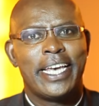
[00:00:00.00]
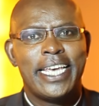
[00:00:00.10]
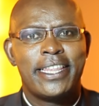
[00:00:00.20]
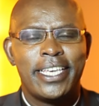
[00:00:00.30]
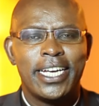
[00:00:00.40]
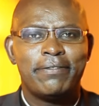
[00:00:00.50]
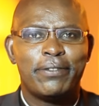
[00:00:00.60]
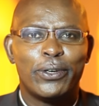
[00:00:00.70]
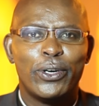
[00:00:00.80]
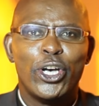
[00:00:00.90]
And
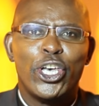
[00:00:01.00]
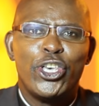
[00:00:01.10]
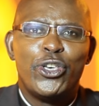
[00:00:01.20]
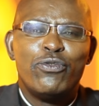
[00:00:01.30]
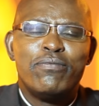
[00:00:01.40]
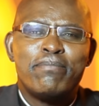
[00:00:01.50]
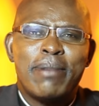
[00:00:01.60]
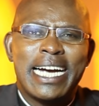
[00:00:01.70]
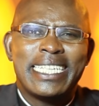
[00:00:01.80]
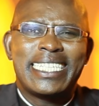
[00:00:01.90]
therefore, you
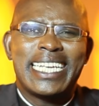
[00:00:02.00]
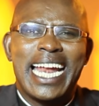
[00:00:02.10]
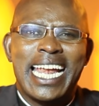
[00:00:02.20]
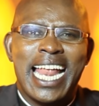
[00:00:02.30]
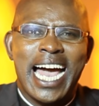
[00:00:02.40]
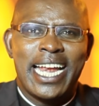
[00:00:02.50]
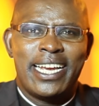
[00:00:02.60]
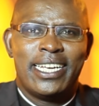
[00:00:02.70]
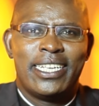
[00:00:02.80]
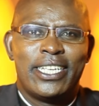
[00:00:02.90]
must
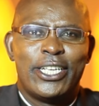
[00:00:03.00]
learn